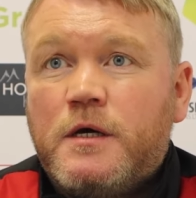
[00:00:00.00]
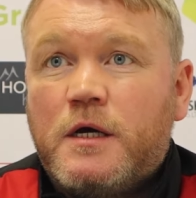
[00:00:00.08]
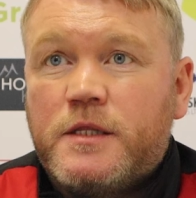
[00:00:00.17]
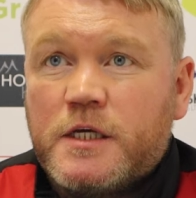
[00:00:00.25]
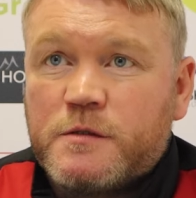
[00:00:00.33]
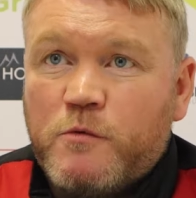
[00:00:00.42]

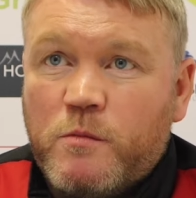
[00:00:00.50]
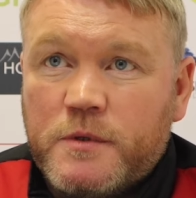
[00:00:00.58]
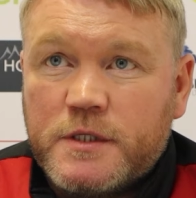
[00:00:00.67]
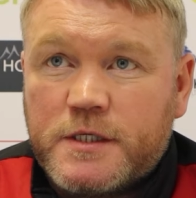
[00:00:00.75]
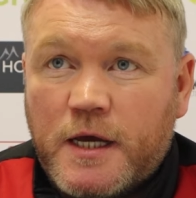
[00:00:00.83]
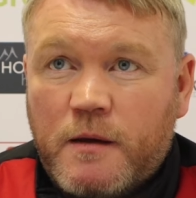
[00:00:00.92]
at this
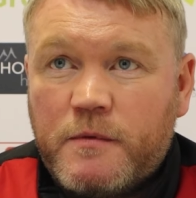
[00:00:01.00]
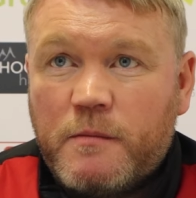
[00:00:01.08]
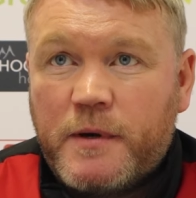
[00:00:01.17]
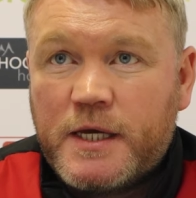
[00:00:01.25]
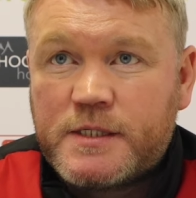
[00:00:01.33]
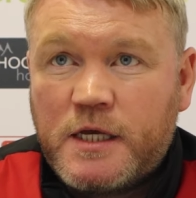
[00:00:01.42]
moment in time, the
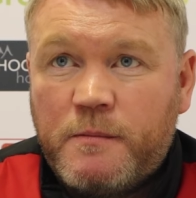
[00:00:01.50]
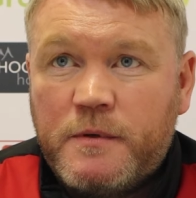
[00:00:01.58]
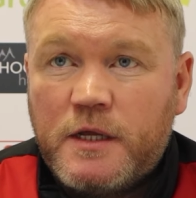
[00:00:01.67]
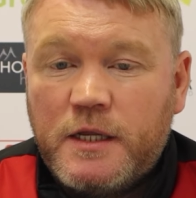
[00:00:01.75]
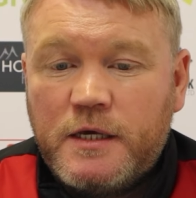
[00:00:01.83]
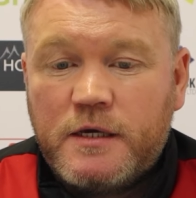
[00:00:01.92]
best team
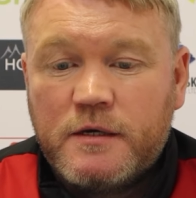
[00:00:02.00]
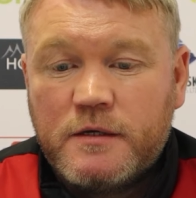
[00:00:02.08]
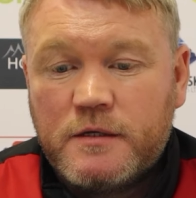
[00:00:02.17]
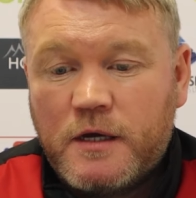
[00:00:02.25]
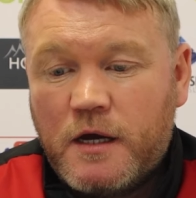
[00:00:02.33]
in the league.